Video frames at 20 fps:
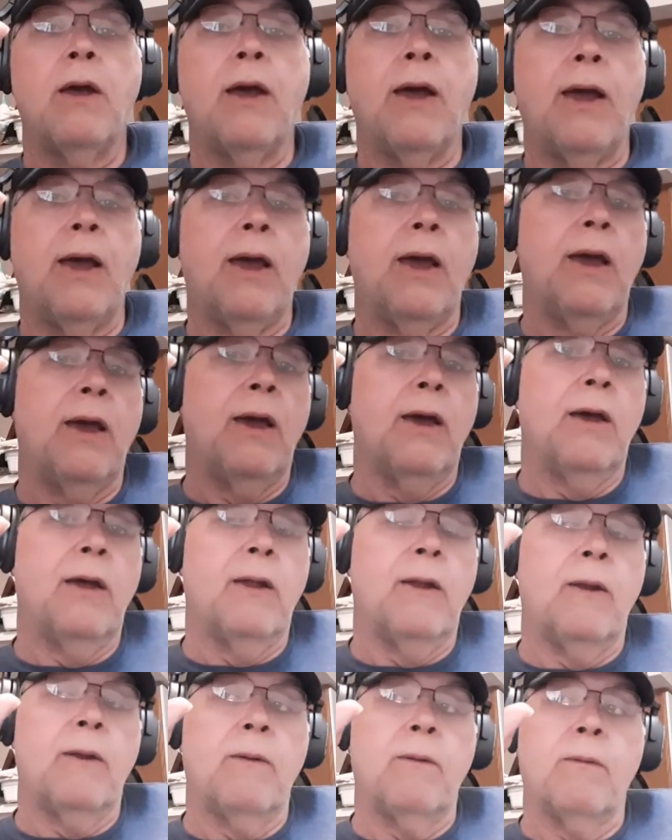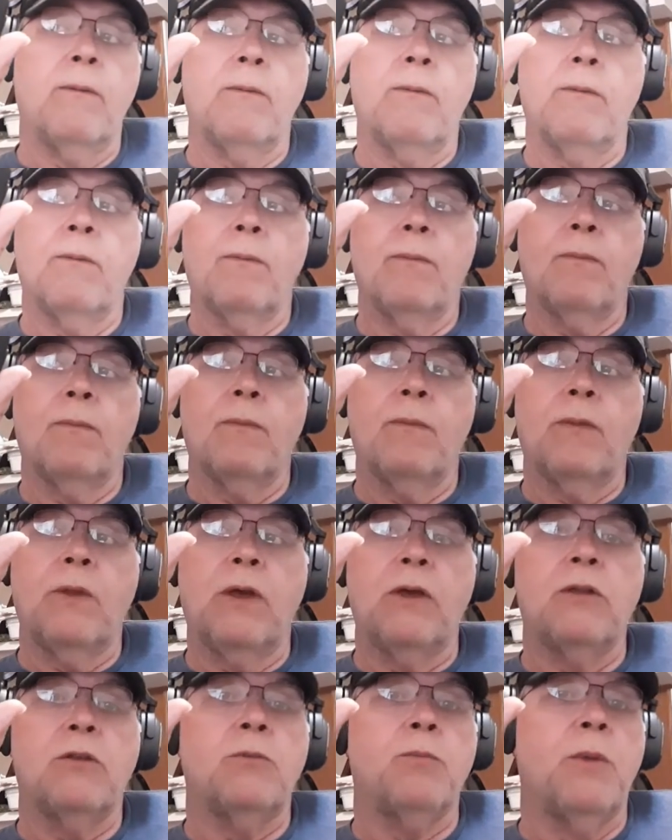And
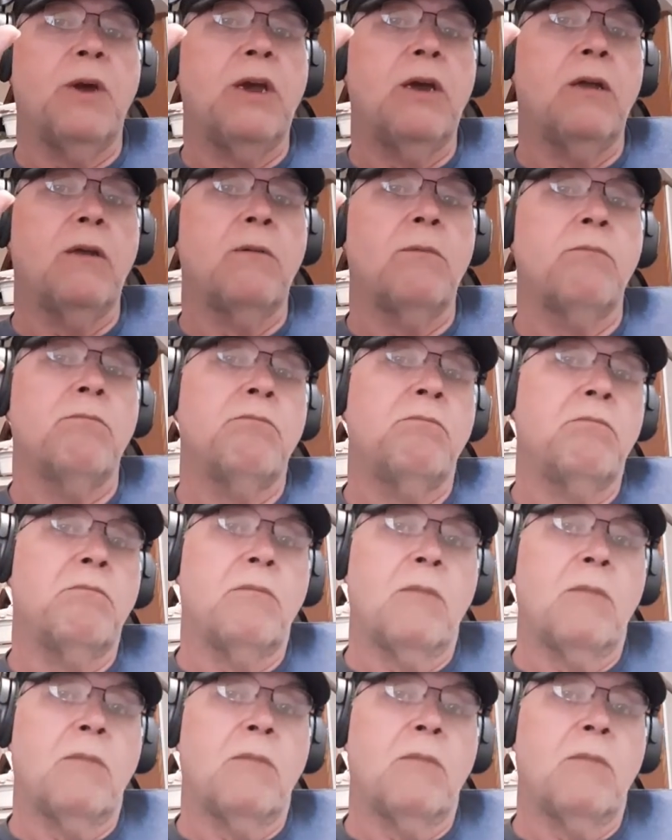it's been